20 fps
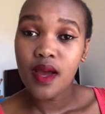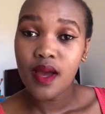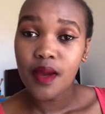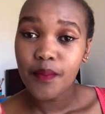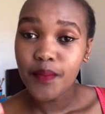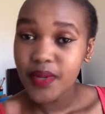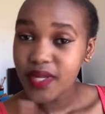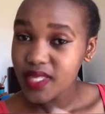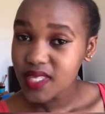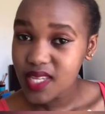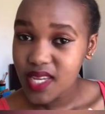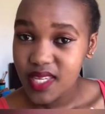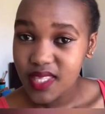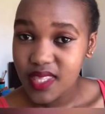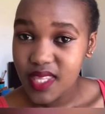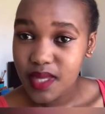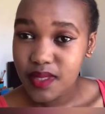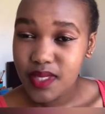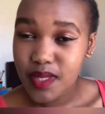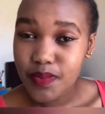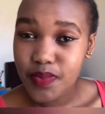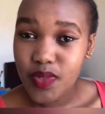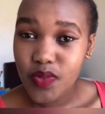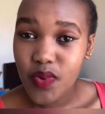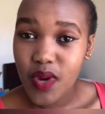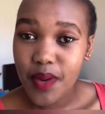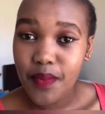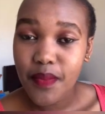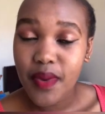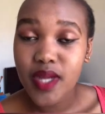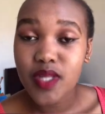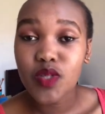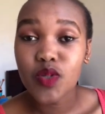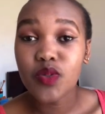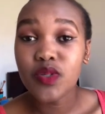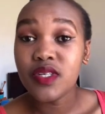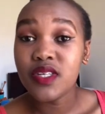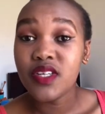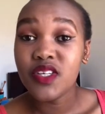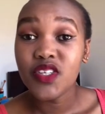please hit that subscribe button
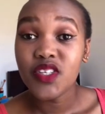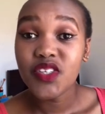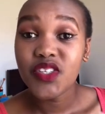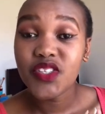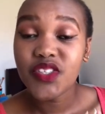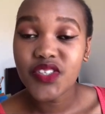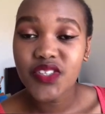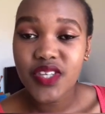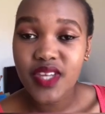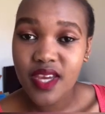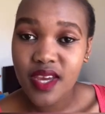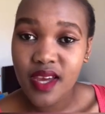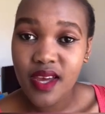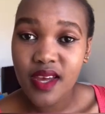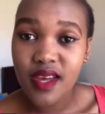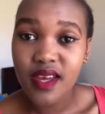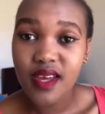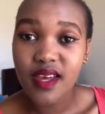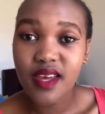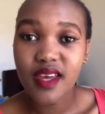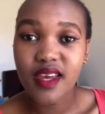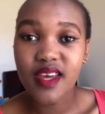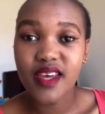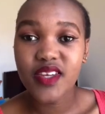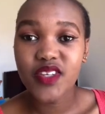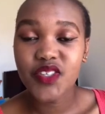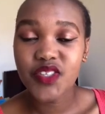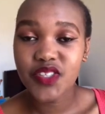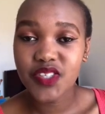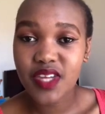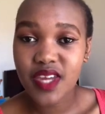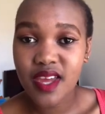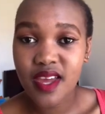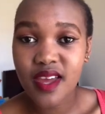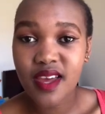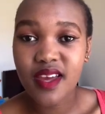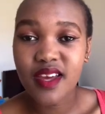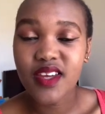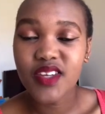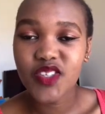share share
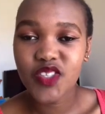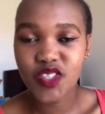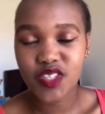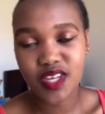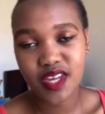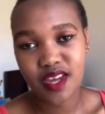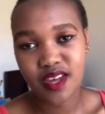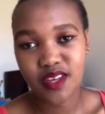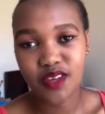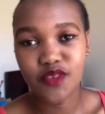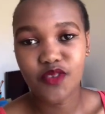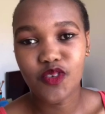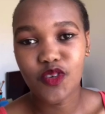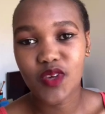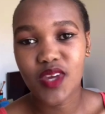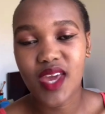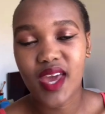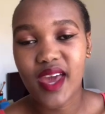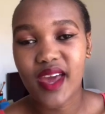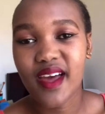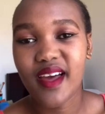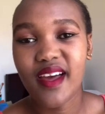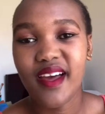share if you care